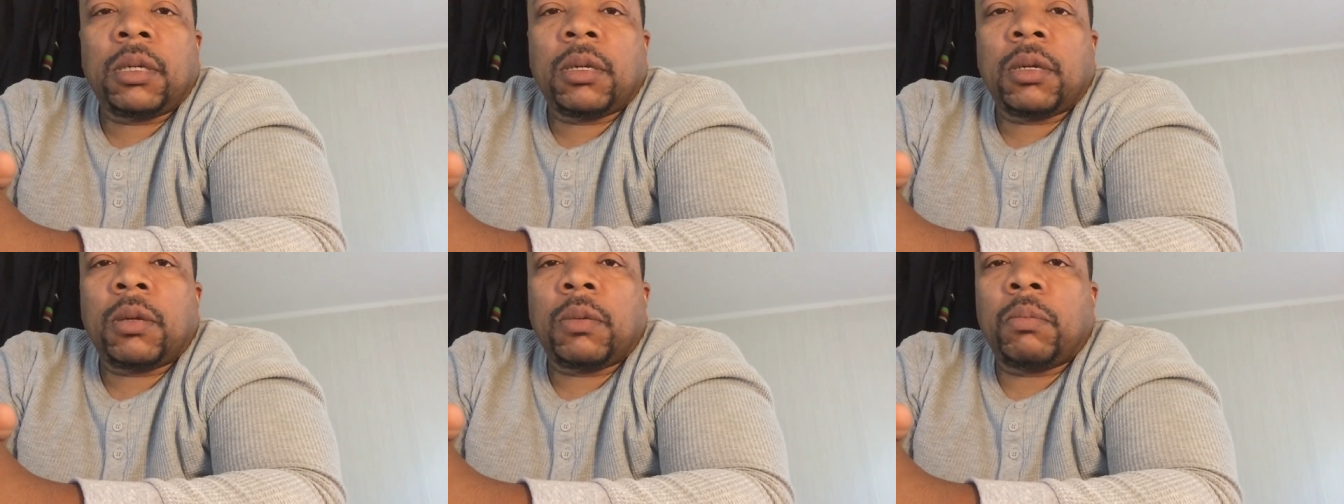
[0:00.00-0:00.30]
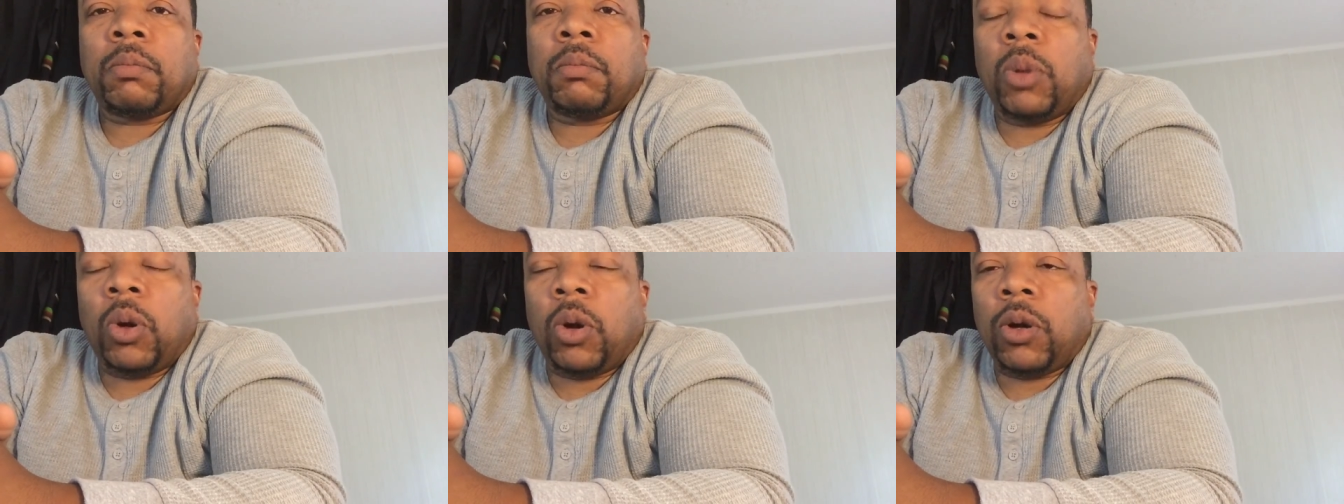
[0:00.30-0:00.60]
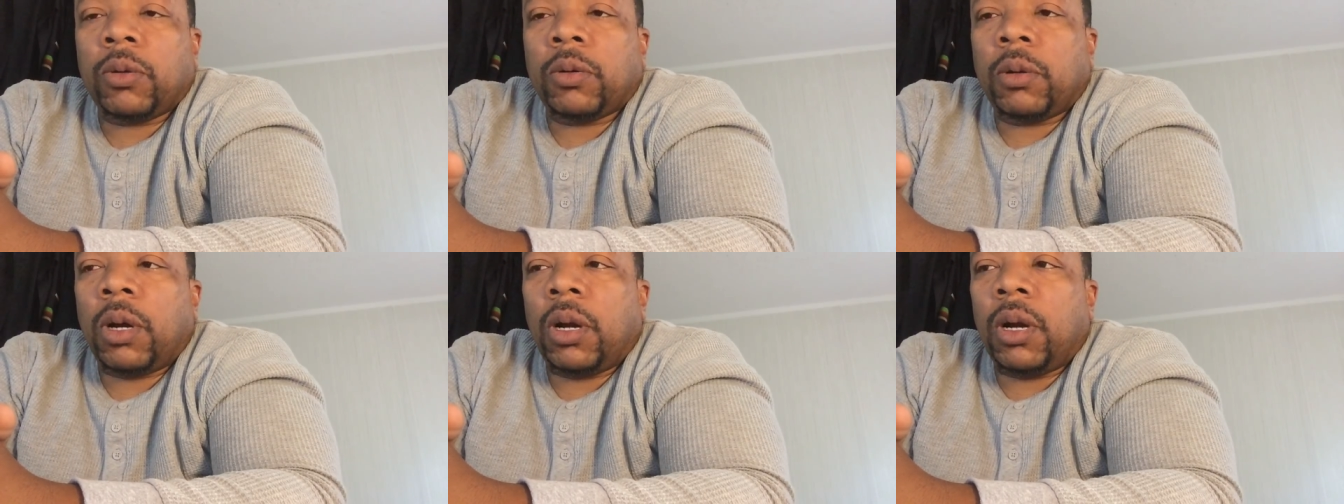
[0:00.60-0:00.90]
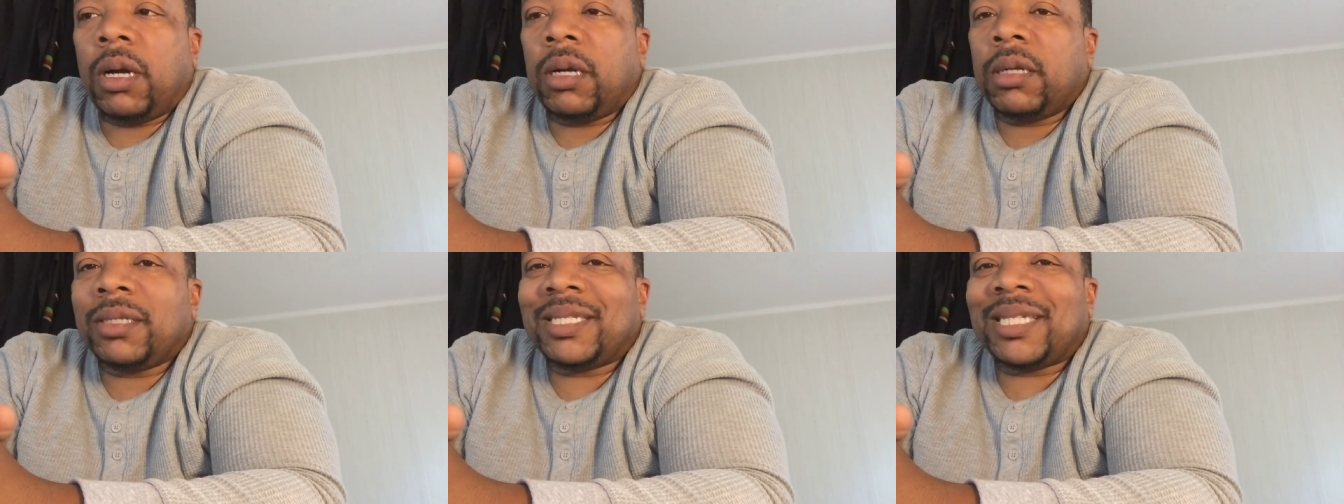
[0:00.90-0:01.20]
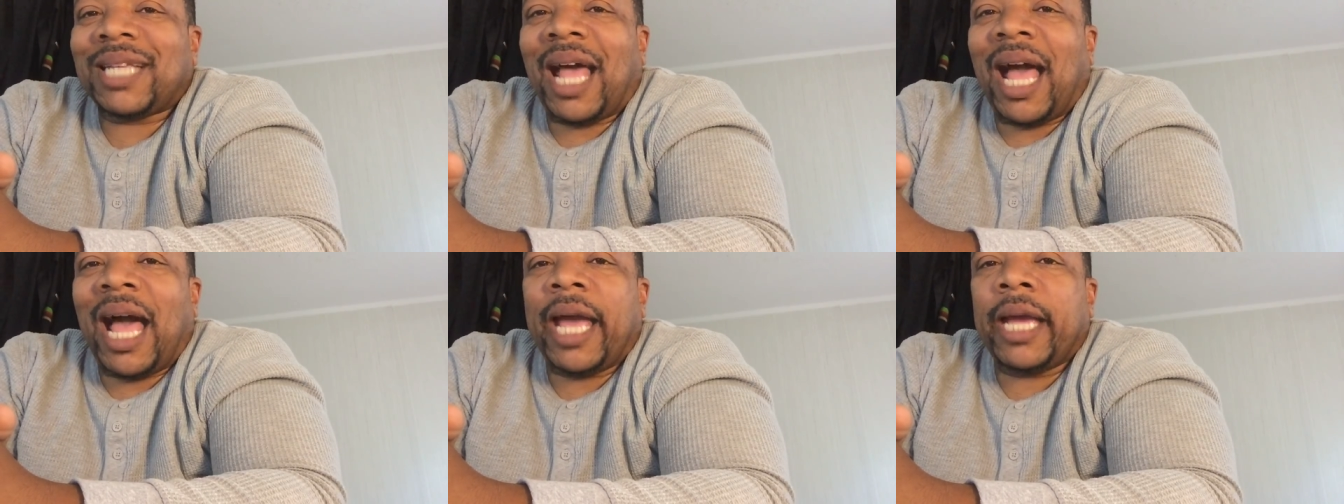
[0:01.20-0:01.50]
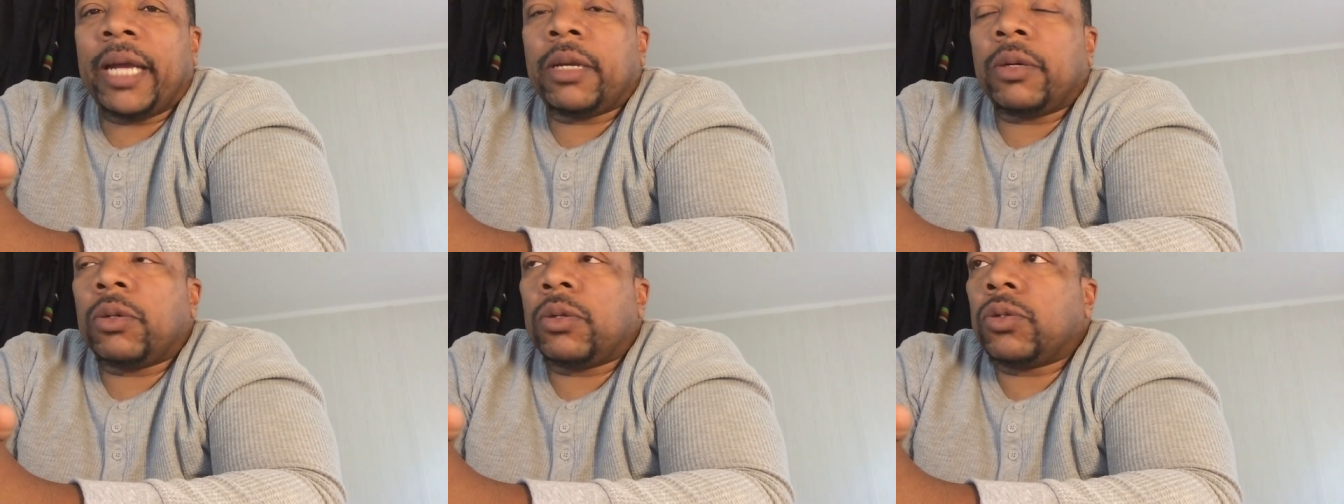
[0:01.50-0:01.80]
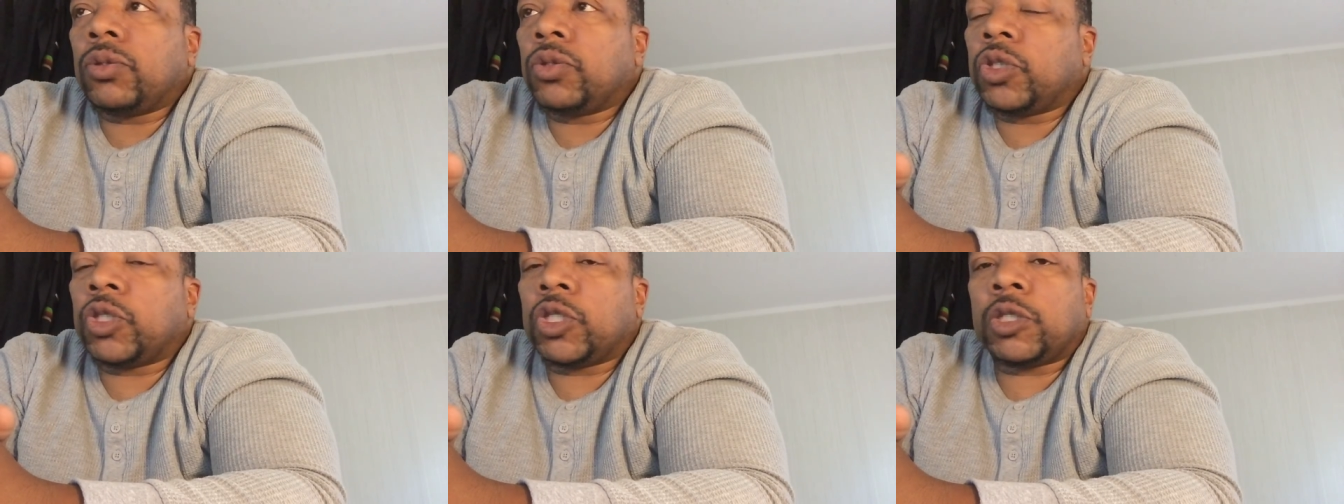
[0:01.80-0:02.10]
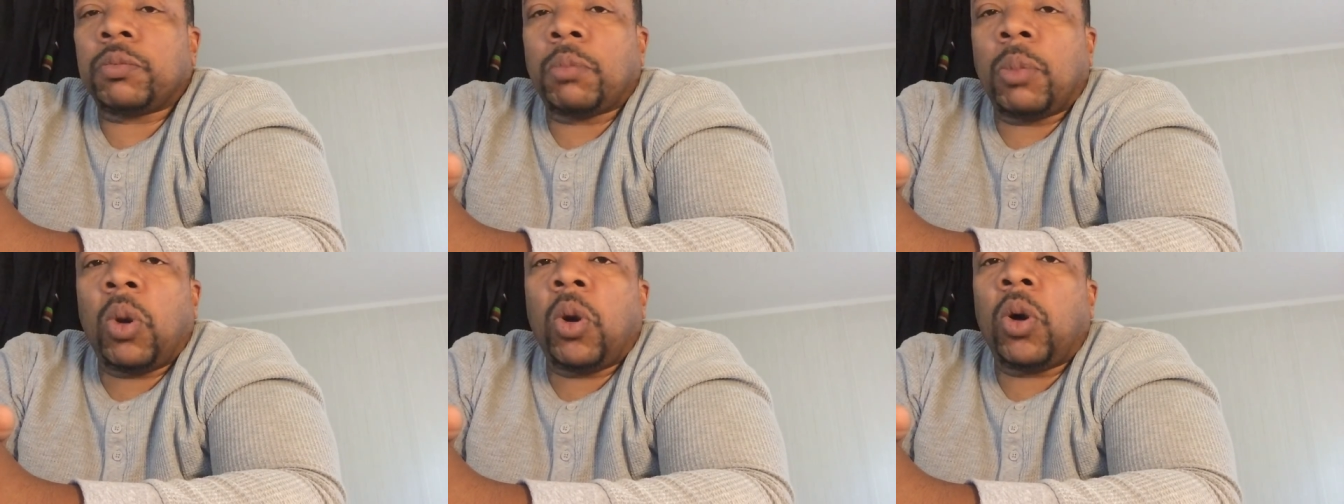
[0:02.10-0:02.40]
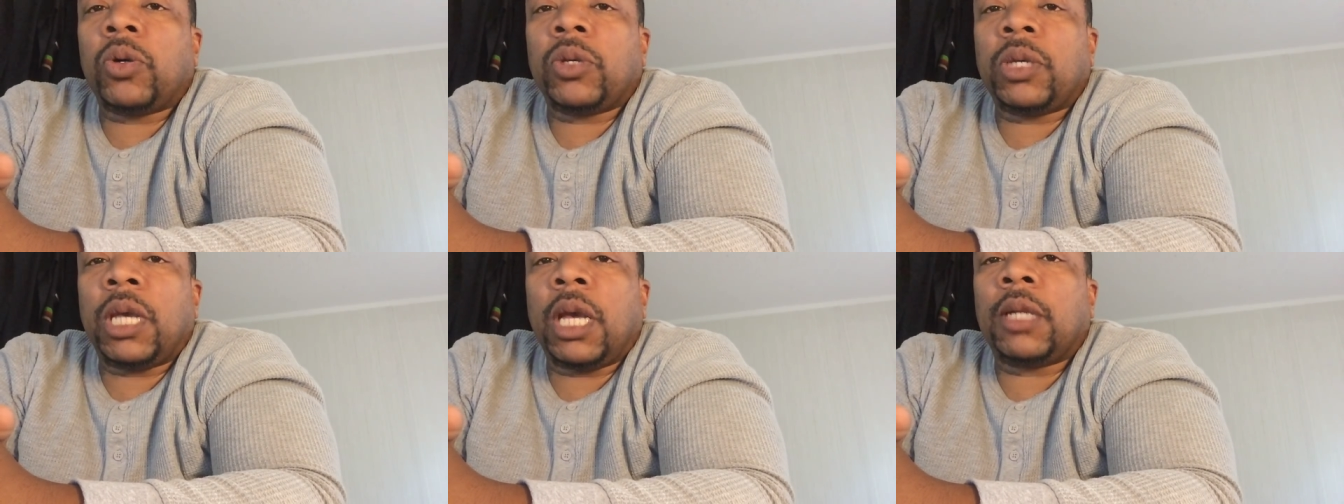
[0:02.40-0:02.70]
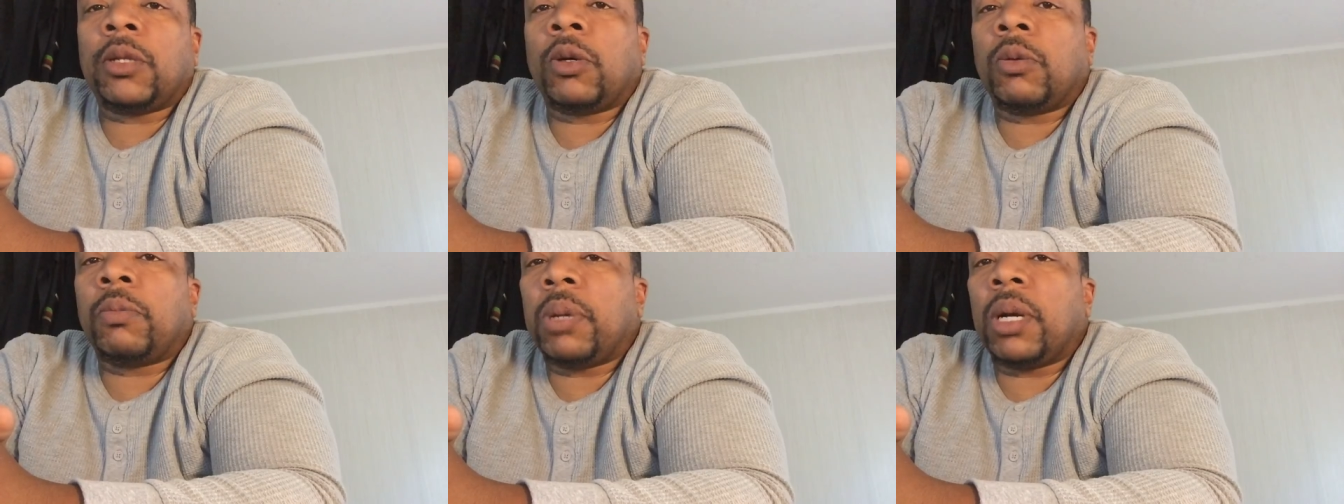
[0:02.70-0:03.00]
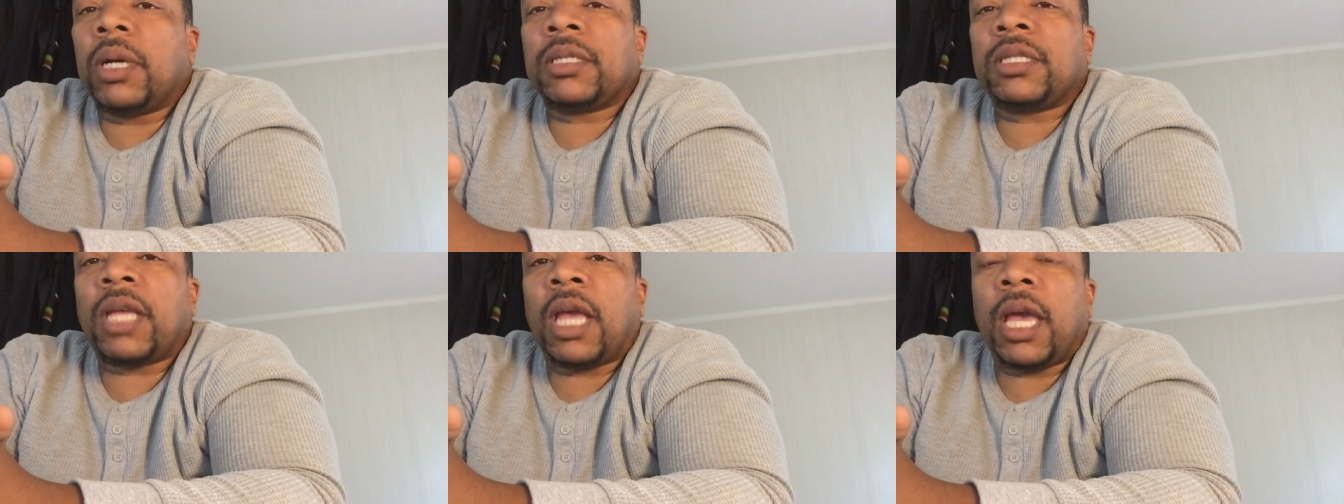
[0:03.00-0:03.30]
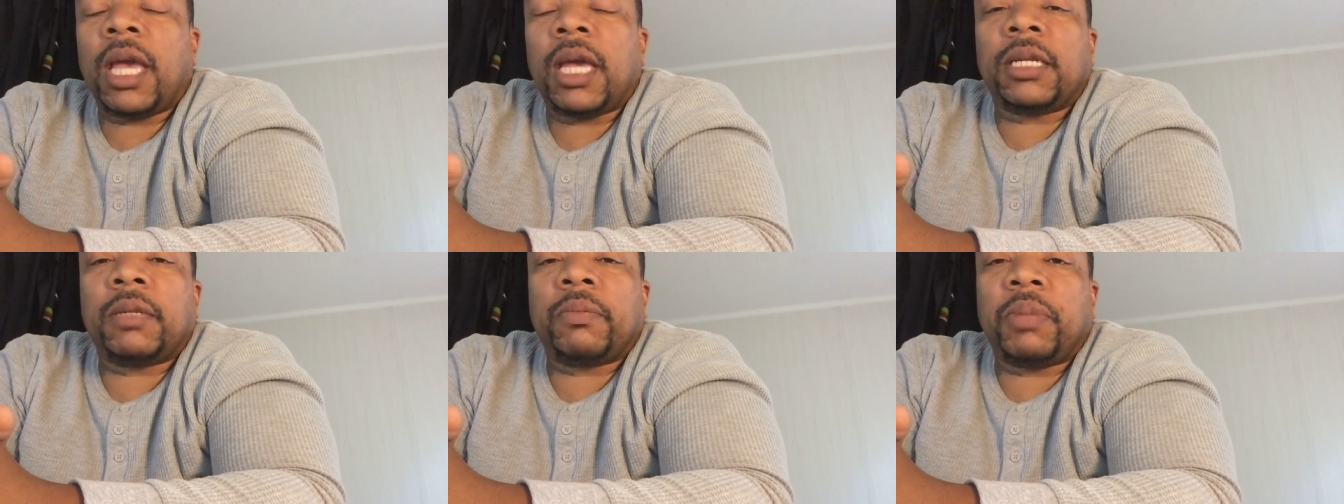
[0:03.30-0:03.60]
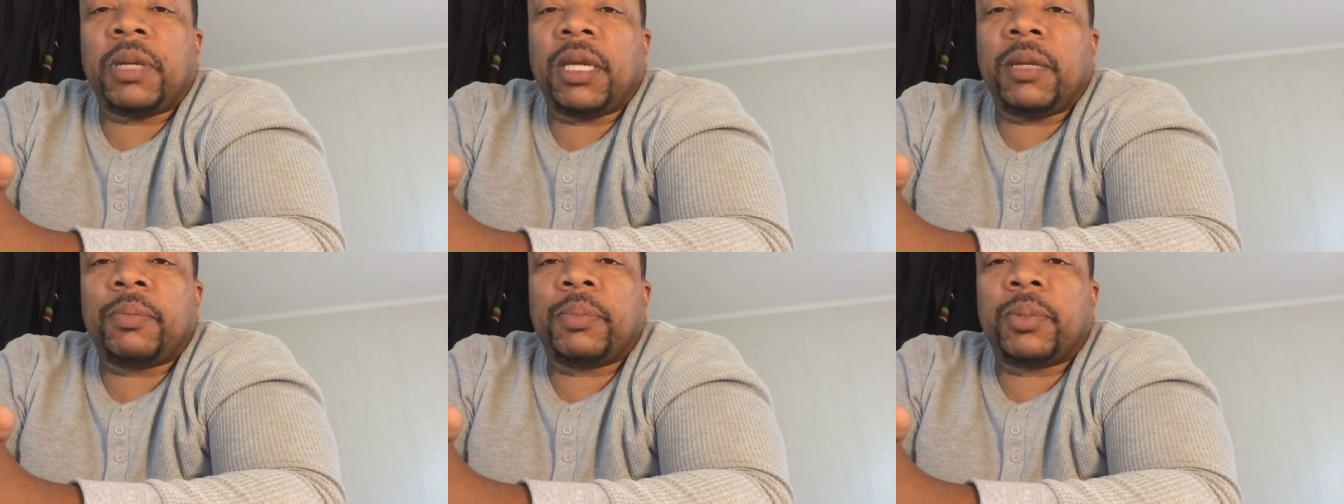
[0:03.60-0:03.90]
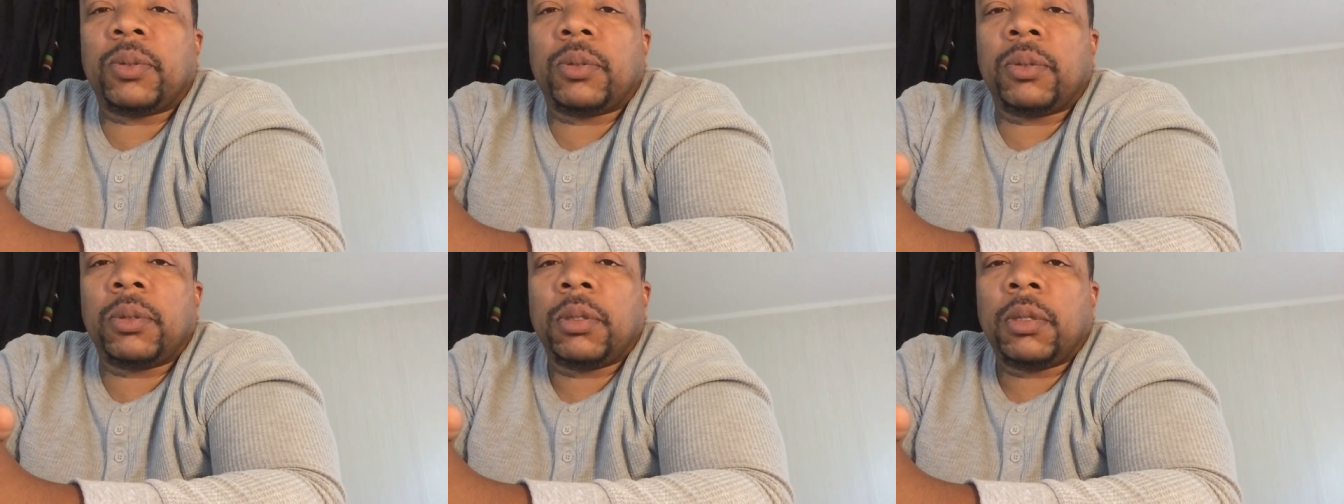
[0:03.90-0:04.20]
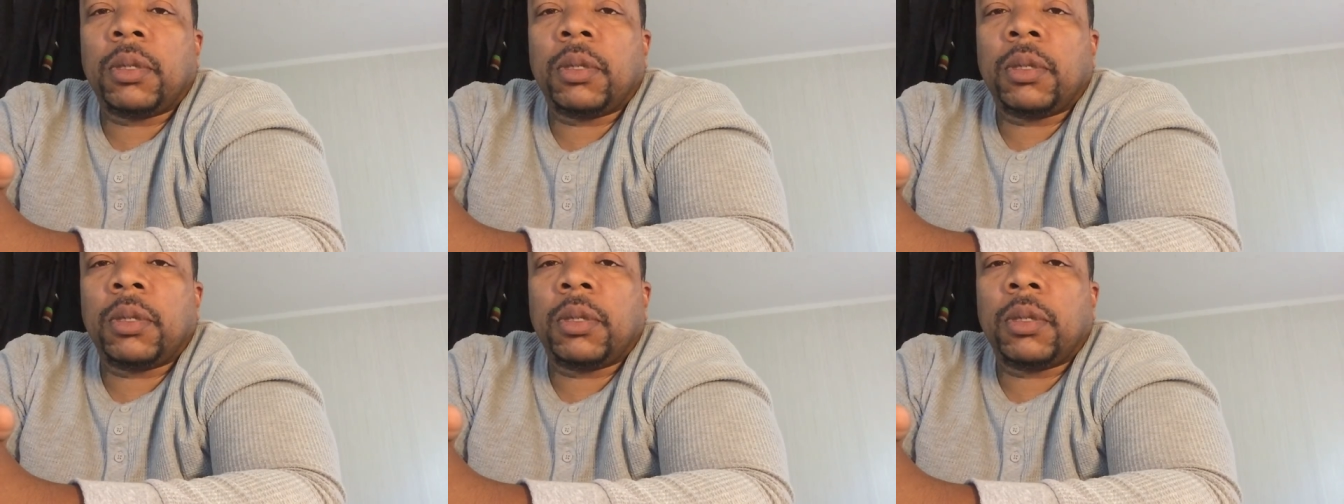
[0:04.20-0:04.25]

morons, idols, small yellow bus head people.